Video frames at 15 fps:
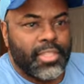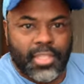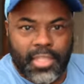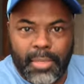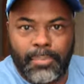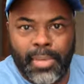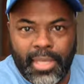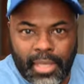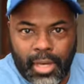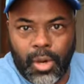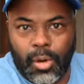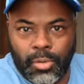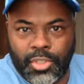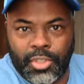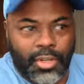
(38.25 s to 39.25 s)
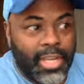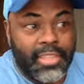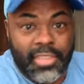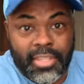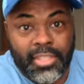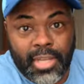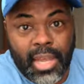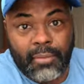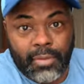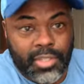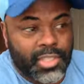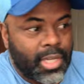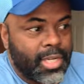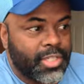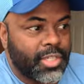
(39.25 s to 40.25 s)
tipping culture in this
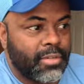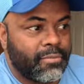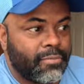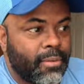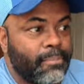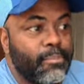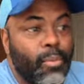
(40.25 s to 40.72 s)
conversation from